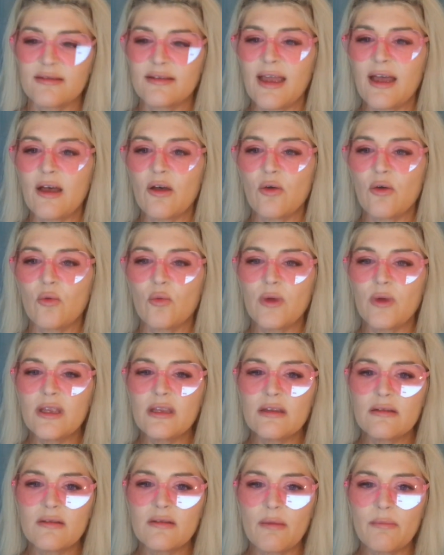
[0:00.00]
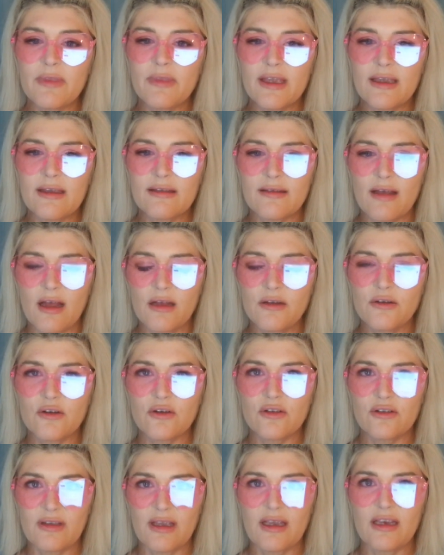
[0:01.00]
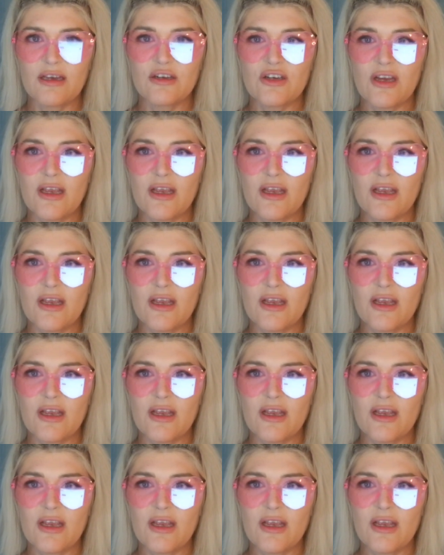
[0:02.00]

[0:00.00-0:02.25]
Now, when something is under siege,